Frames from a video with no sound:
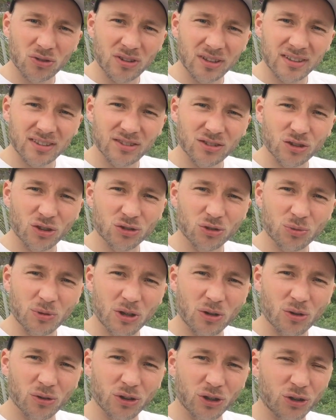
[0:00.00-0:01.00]
This is also
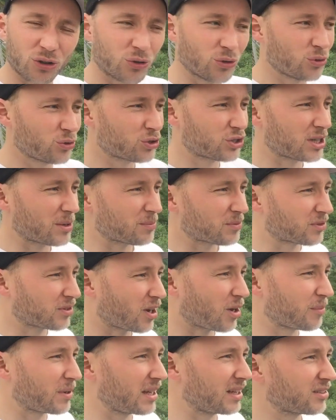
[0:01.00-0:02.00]
where all the cruise ships
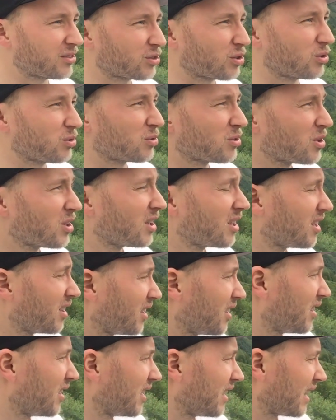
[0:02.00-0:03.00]
come in, so
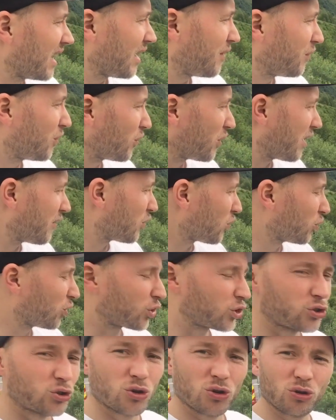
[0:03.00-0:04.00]
if you're ever on a
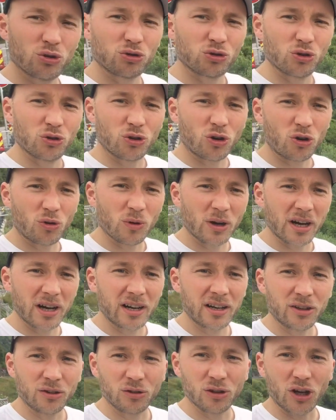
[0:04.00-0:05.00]
cruise to
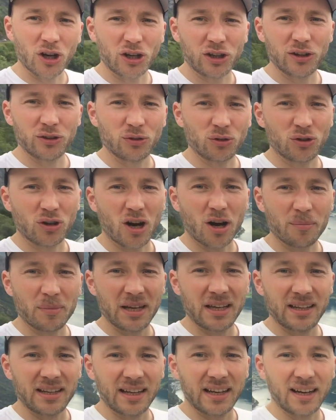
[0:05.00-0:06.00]
Norway, you're likely to come
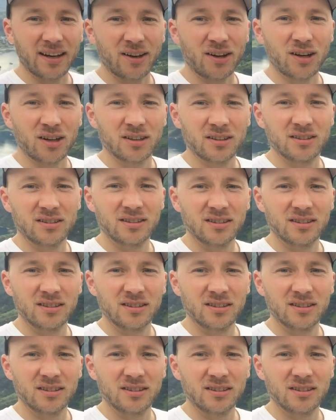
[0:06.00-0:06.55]
in here.